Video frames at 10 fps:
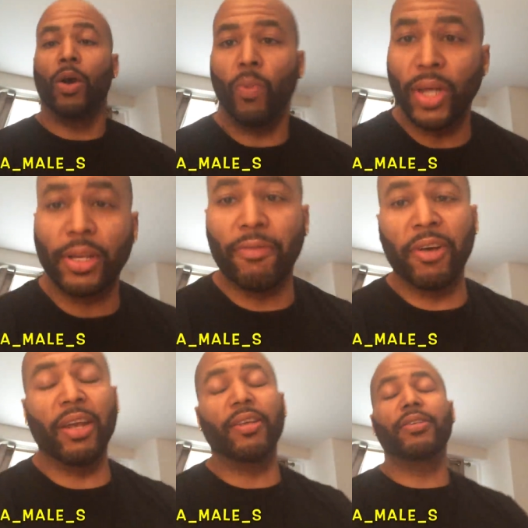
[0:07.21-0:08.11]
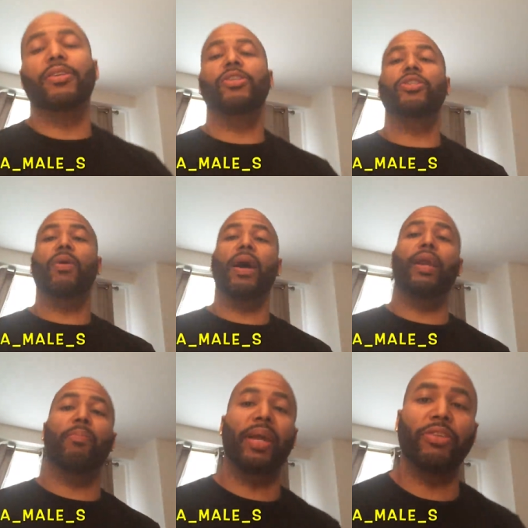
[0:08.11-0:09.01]
What's up, fellas? So I had
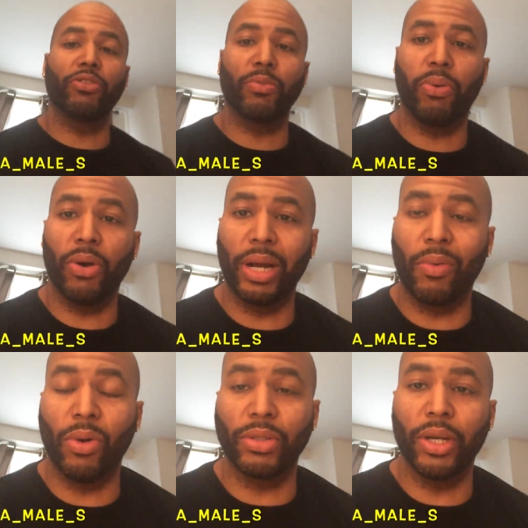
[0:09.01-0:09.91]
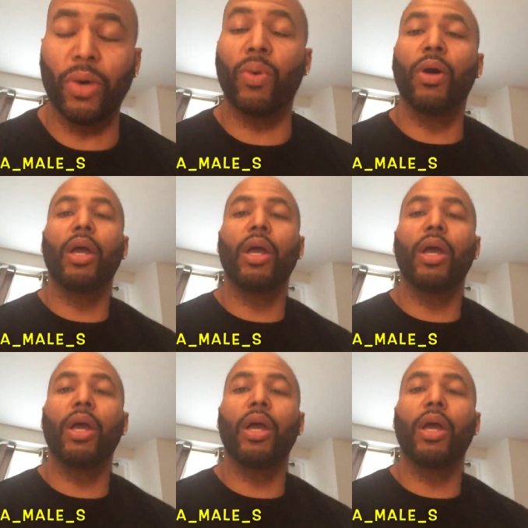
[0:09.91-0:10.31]
a patron supporter that wanted to know,